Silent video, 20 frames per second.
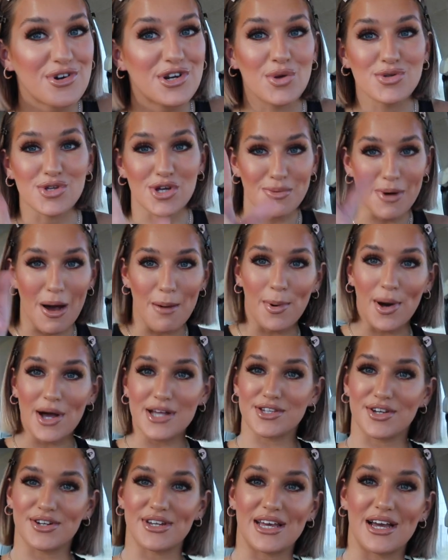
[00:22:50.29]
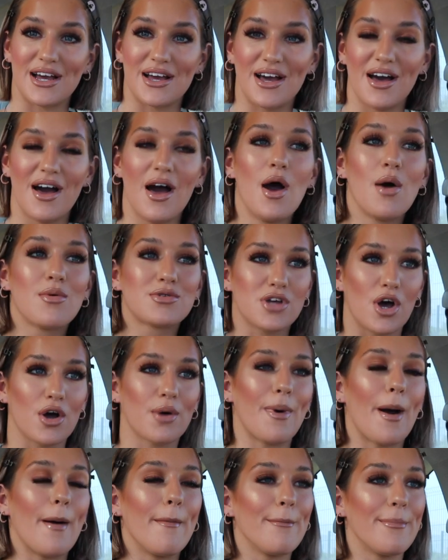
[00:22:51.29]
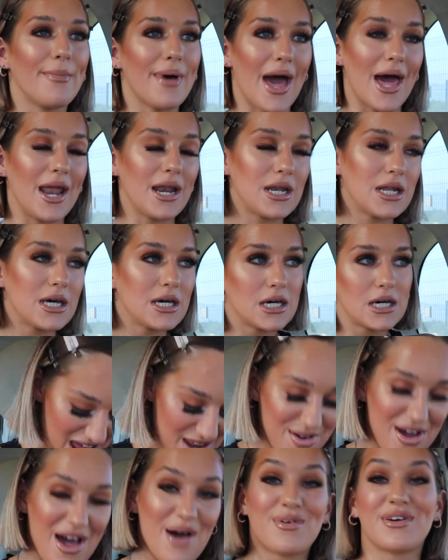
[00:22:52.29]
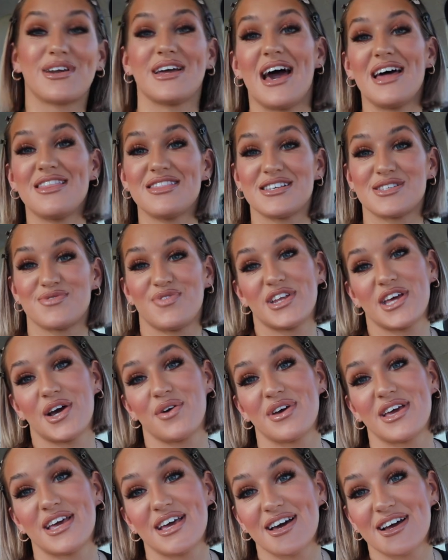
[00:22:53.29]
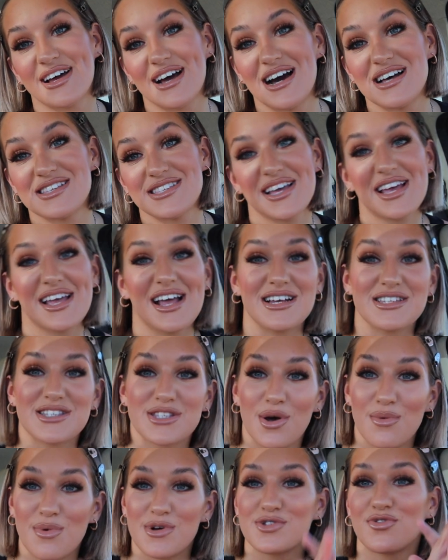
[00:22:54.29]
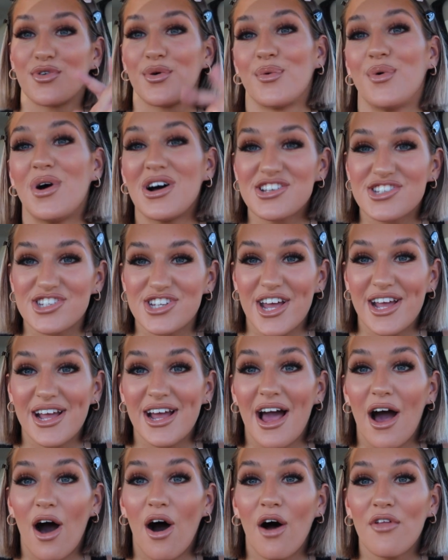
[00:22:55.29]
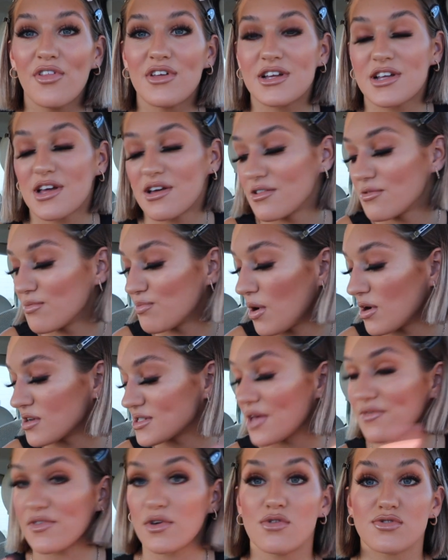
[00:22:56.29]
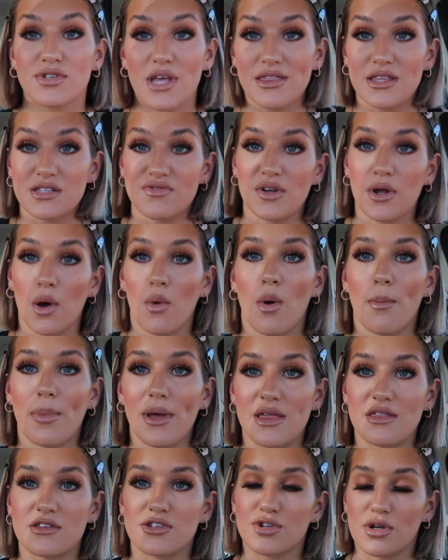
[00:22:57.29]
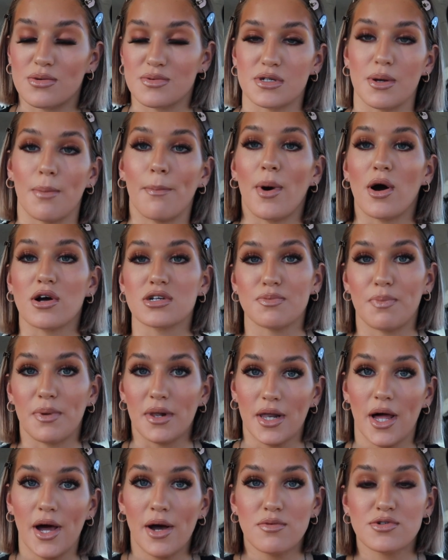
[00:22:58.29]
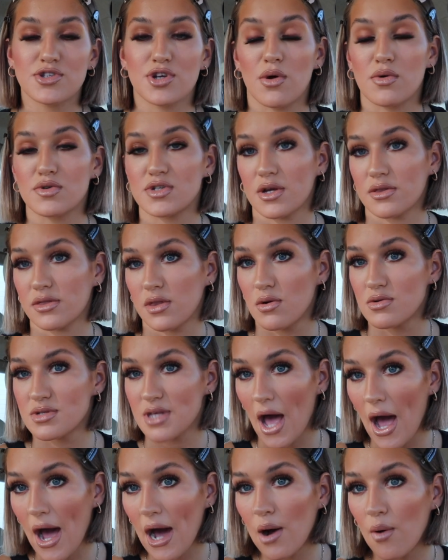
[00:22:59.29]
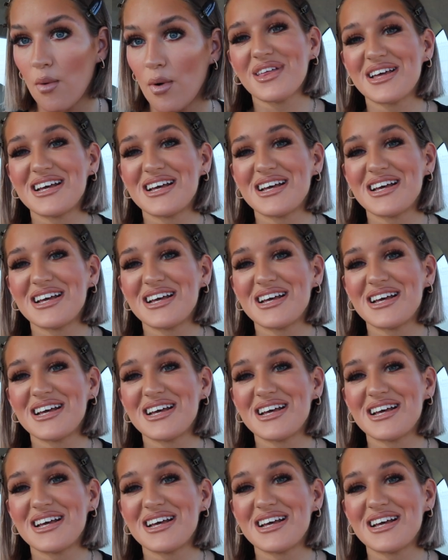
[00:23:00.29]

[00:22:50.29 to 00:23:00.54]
We don't talk about boys on here, we talk about men. Anyway, I'm gonna end this video here, guys. Thank you guys so much for watching. All the products I've used in this video will be in the description box below, so go check those out.